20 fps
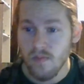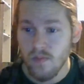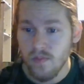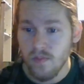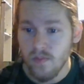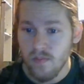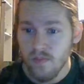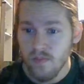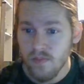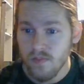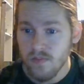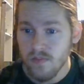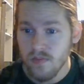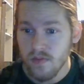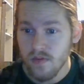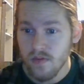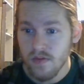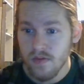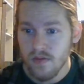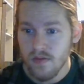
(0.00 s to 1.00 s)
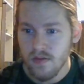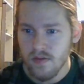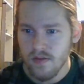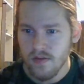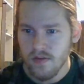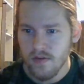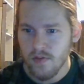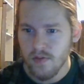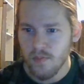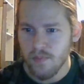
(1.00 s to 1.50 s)
Mhm.
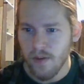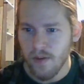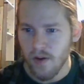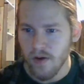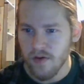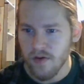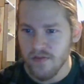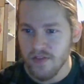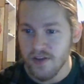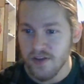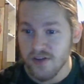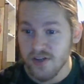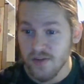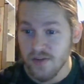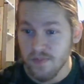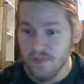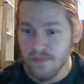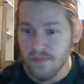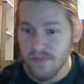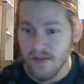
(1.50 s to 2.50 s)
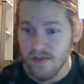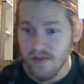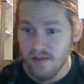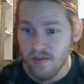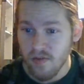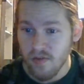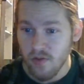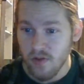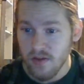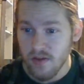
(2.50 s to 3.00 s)
Part of the ship gets
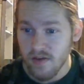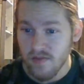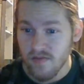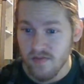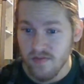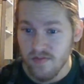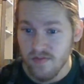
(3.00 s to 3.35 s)
stolen?